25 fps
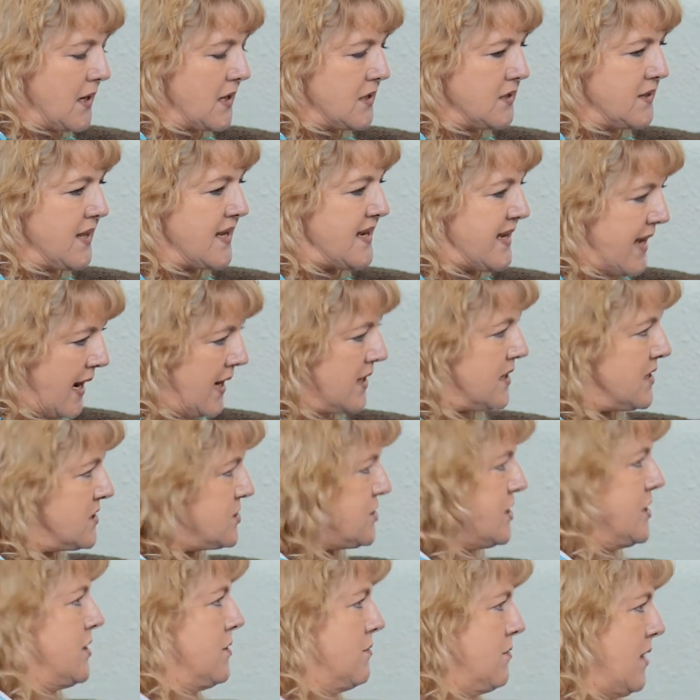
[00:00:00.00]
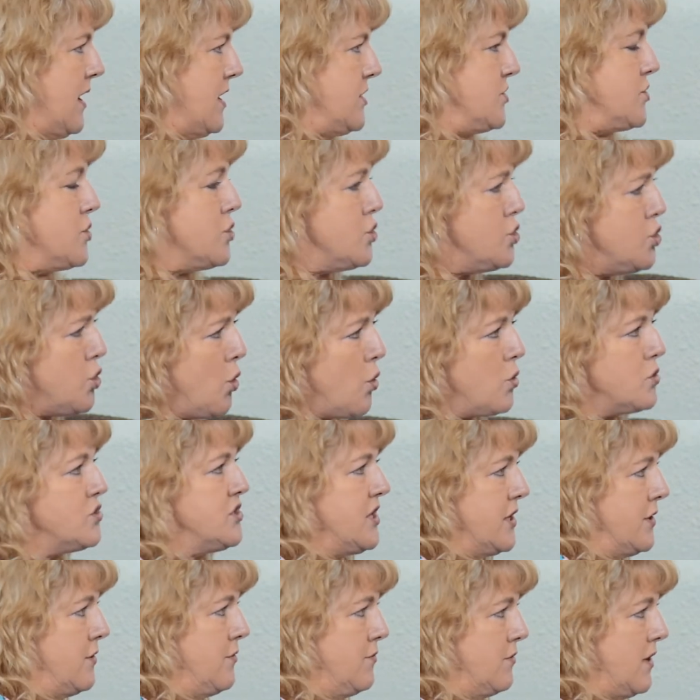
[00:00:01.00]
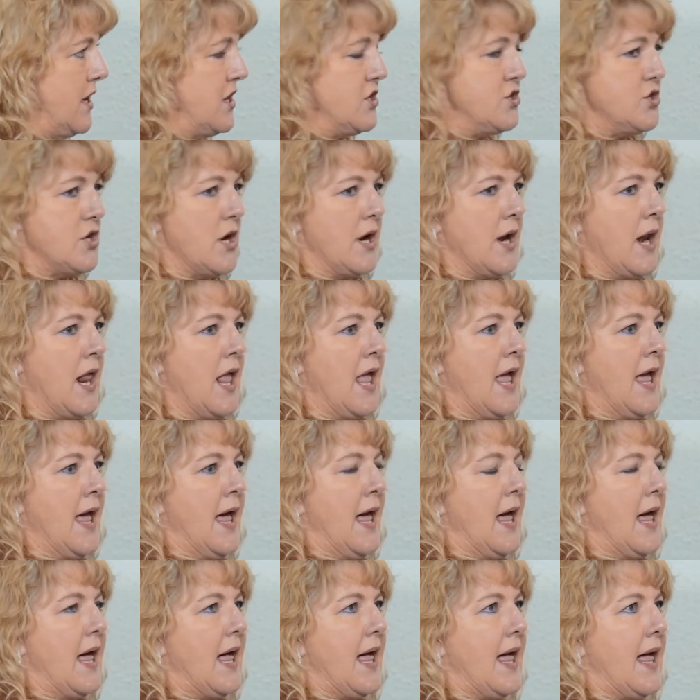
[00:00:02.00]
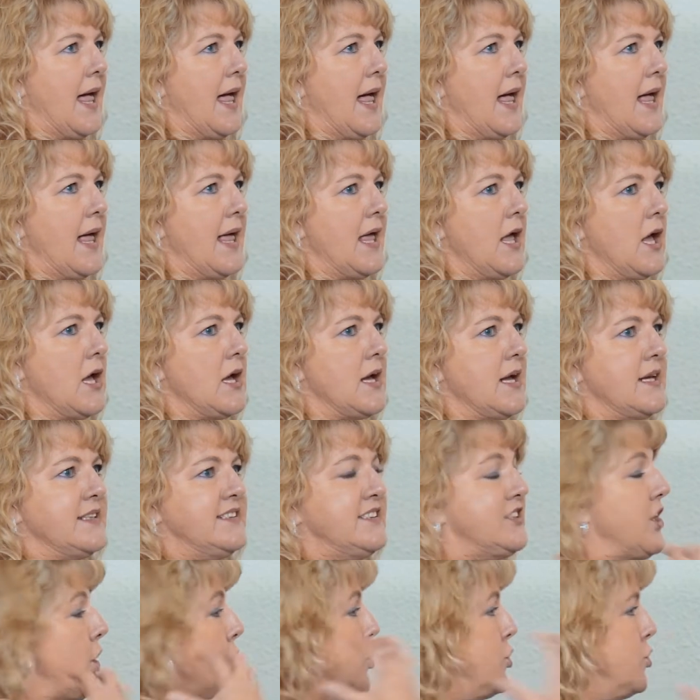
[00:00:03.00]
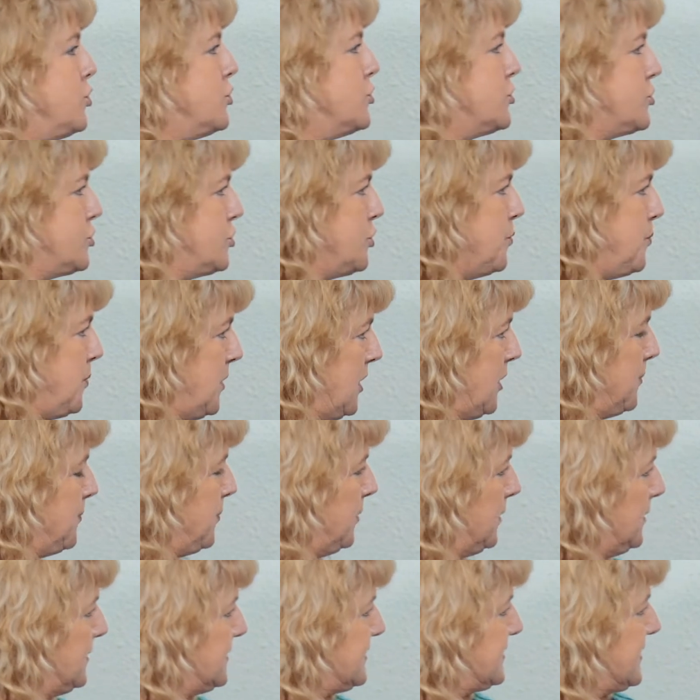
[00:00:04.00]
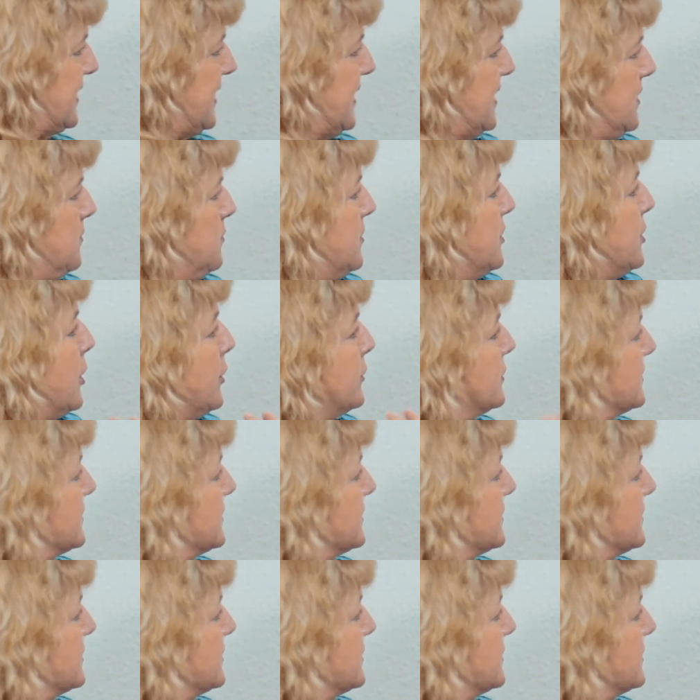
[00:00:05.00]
the younger generation, your generation, is so used to people saying we don't